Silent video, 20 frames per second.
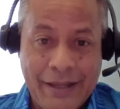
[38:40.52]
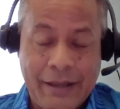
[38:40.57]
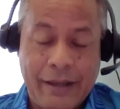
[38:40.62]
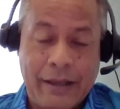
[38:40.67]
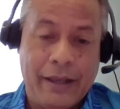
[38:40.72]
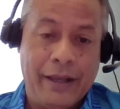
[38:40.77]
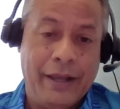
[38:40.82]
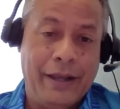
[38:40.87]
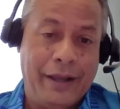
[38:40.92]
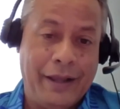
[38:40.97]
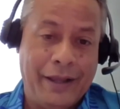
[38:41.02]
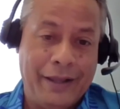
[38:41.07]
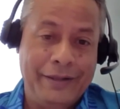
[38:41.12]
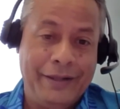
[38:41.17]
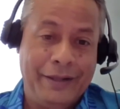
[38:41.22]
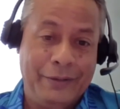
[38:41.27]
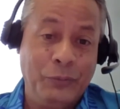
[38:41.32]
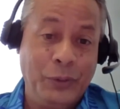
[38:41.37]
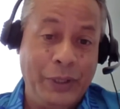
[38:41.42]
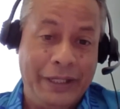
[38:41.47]
uh, and
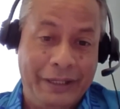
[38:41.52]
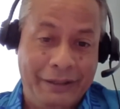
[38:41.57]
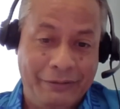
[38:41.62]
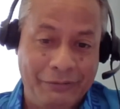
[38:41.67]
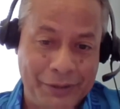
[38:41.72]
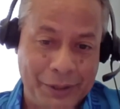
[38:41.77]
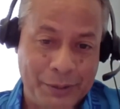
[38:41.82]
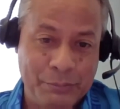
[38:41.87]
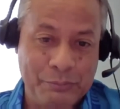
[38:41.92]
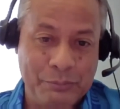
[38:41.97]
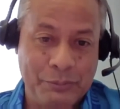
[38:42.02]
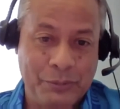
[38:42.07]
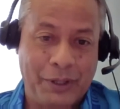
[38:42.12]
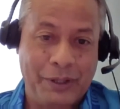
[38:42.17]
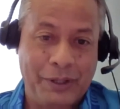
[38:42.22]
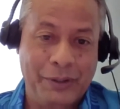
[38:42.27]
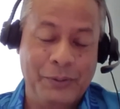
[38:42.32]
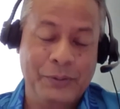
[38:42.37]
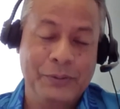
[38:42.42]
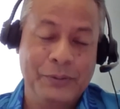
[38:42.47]
then we leave them
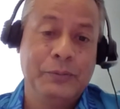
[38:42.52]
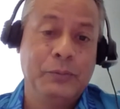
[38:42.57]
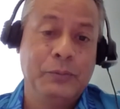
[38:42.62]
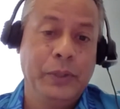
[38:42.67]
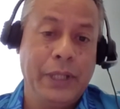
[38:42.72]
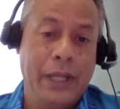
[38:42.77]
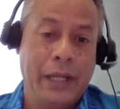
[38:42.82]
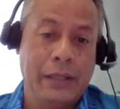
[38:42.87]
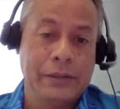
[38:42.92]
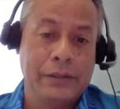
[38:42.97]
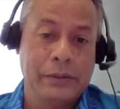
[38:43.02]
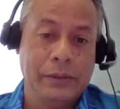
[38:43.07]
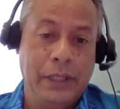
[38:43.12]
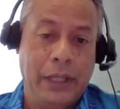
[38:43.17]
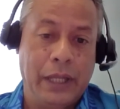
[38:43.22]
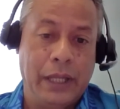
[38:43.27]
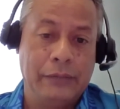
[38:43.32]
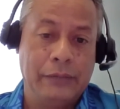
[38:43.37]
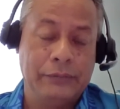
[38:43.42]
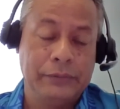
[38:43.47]
alone. We actually
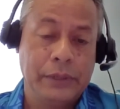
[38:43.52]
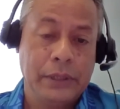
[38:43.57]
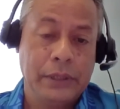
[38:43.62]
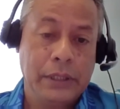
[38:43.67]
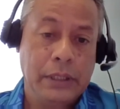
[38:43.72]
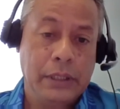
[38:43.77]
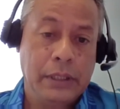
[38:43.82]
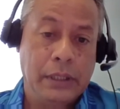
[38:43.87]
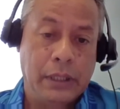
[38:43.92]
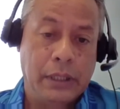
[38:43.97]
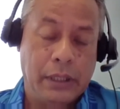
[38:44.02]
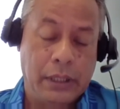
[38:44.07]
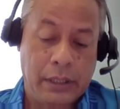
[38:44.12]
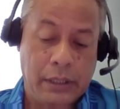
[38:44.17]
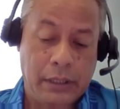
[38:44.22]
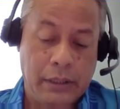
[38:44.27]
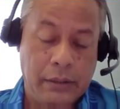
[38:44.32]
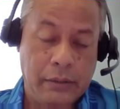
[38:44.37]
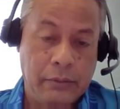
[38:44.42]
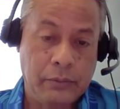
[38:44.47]
have
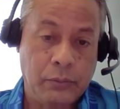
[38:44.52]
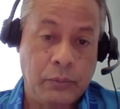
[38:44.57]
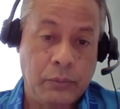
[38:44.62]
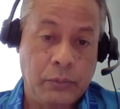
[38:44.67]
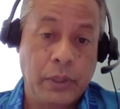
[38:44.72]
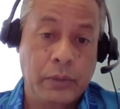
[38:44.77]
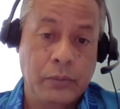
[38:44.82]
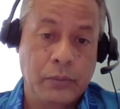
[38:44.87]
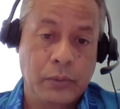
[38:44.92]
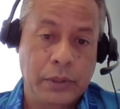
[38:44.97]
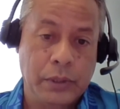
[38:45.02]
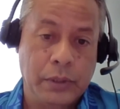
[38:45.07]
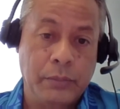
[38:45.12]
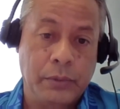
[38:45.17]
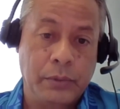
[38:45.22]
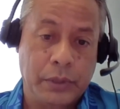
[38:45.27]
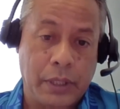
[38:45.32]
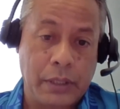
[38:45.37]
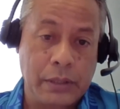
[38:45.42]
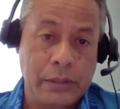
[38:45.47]
uh, work with them
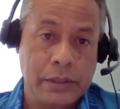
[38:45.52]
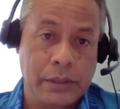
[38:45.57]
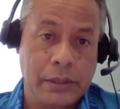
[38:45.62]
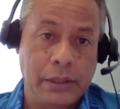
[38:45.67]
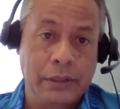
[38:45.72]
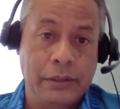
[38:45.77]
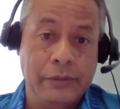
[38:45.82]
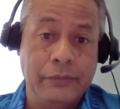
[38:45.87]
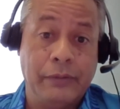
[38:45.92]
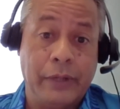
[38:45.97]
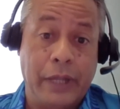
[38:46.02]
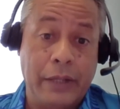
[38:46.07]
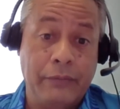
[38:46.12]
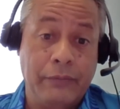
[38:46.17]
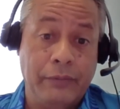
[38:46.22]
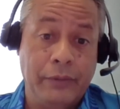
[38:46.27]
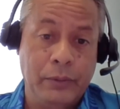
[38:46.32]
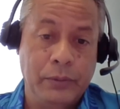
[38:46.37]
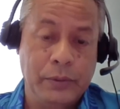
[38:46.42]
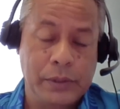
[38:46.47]
on alternative
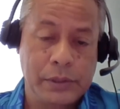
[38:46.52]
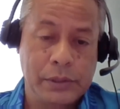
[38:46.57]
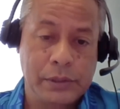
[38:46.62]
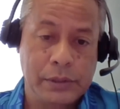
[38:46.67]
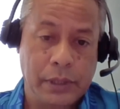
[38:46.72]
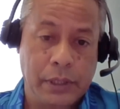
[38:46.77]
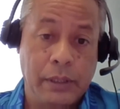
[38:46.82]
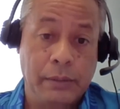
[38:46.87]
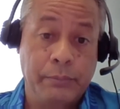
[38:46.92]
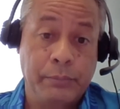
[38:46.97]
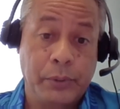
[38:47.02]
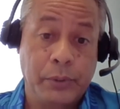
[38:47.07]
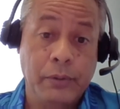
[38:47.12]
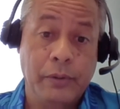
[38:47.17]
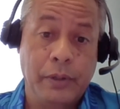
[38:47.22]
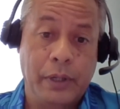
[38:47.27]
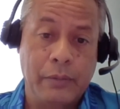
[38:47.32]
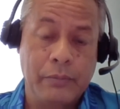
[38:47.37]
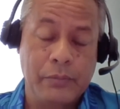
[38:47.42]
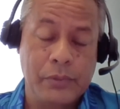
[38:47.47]
livelihoods uh,
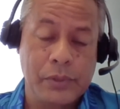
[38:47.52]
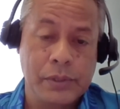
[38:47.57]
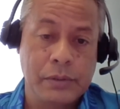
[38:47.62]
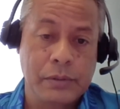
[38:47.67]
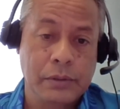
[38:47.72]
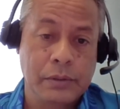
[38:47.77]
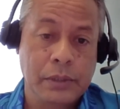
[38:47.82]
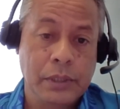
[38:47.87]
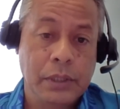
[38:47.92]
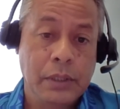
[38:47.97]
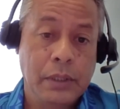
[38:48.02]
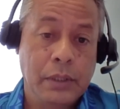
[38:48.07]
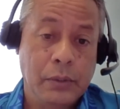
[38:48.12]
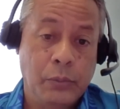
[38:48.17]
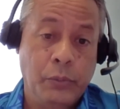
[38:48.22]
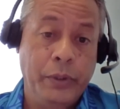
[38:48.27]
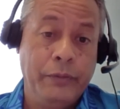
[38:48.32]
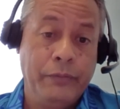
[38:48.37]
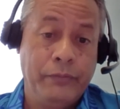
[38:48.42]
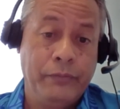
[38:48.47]
programs. So
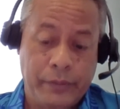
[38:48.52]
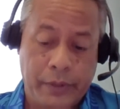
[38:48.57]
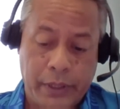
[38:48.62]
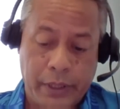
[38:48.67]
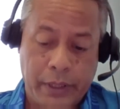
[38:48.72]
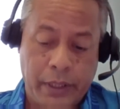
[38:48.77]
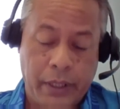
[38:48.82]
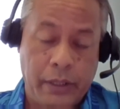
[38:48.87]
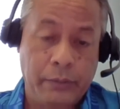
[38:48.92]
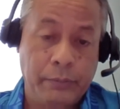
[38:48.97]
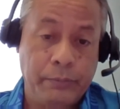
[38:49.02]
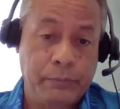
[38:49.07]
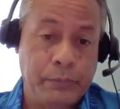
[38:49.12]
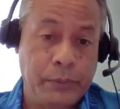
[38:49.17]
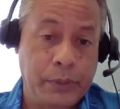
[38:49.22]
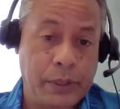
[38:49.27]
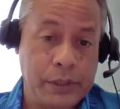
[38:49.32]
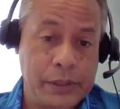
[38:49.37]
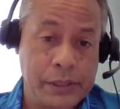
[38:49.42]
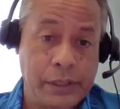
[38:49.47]
we've
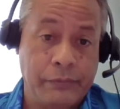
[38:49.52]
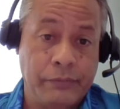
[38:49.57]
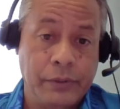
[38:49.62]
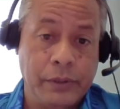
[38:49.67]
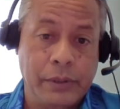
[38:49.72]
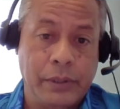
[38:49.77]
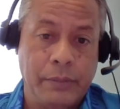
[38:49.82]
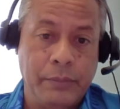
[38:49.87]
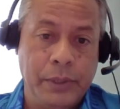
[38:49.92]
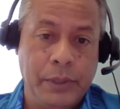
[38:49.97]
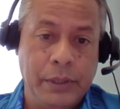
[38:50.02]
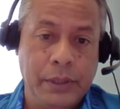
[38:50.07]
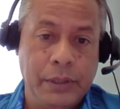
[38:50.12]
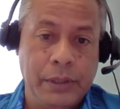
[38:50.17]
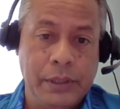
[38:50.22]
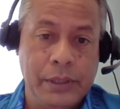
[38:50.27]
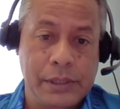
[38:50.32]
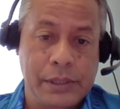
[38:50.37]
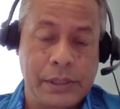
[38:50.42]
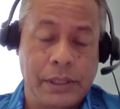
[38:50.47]
helped several
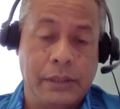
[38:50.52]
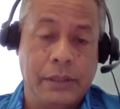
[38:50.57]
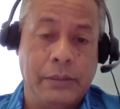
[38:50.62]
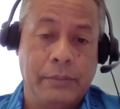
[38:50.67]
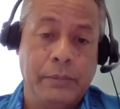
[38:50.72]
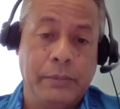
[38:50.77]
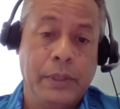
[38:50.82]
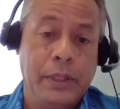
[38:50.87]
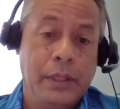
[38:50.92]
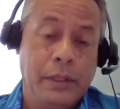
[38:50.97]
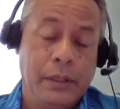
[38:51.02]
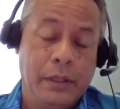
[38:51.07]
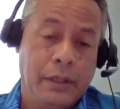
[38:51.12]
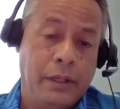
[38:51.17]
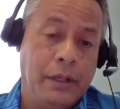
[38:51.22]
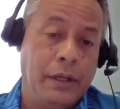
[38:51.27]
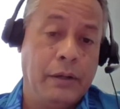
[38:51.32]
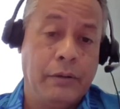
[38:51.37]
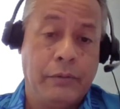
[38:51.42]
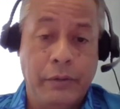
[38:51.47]
communities set up
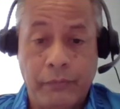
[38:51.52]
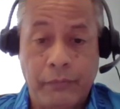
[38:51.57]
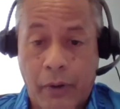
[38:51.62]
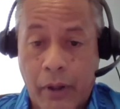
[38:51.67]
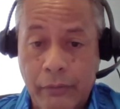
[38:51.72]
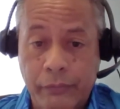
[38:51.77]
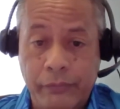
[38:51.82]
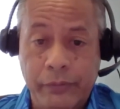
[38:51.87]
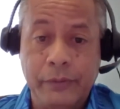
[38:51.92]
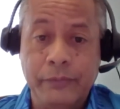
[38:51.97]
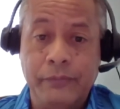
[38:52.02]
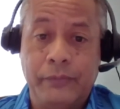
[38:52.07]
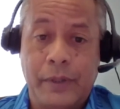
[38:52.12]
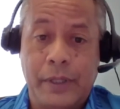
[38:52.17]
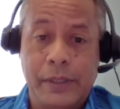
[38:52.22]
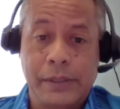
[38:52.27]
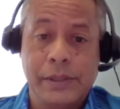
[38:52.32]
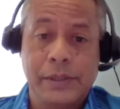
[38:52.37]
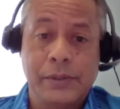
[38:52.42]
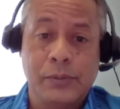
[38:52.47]
revolving
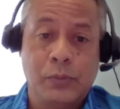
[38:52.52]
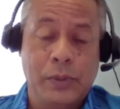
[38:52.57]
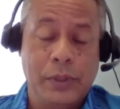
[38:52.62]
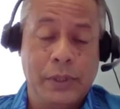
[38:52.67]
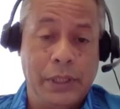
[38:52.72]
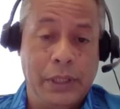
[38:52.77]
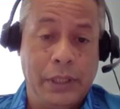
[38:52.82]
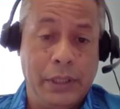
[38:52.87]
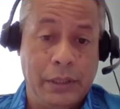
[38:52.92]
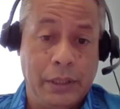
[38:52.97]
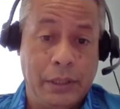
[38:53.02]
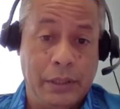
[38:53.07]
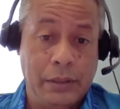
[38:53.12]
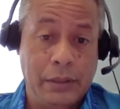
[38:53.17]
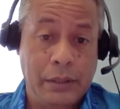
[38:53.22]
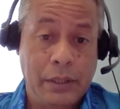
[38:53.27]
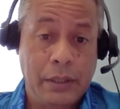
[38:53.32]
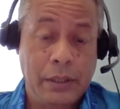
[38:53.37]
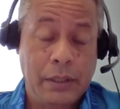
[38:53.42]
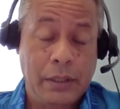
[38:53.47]
funds where they can,
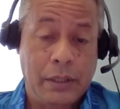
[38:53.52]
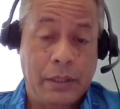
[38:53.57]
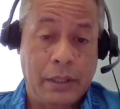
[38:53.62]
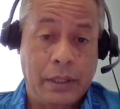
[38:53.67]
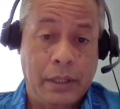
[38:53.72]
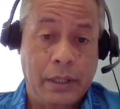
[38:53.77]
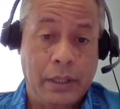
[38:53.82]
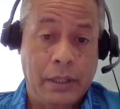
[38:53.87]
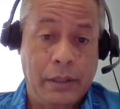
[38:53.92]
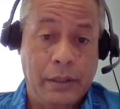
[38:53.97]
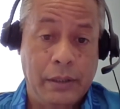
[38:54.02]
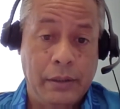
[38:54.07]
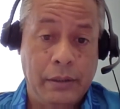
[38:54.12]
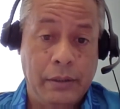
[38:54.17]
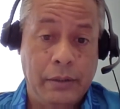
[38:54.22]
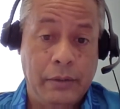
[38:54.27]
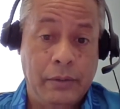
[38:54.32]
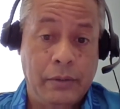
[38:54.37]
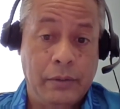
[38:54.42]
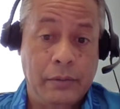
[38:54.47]

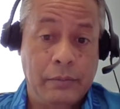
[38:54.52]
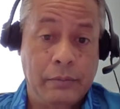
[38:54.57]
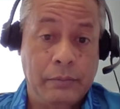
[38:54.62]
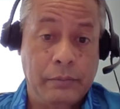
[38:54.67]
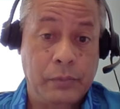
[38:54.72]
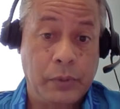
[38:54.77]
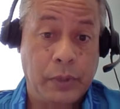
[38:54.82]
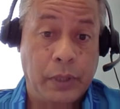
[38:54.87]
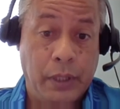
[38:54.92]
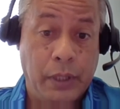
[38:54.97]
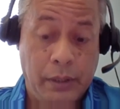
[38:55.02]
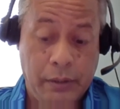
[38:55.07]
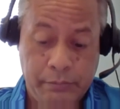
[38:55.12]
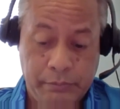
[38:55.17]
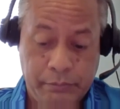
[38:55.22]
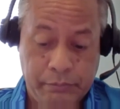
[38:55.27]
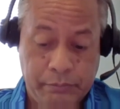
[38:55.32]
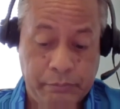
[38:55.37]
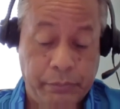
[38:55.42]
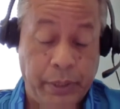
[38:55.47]
you know,
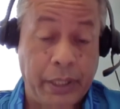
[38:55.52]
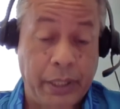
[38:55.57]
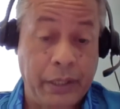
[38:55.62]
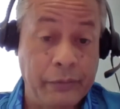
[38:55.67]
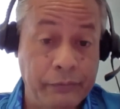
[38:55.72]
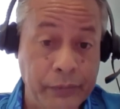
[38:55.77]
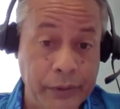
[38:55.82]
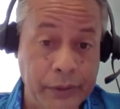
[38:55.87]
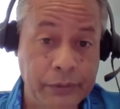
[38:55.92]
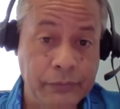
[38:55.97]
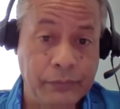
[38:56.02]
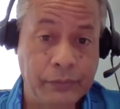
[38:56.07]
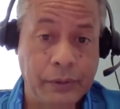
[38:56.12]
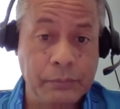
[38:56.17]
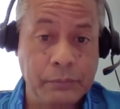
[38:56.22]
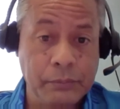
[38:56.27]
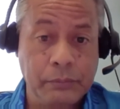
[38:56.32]
benefit from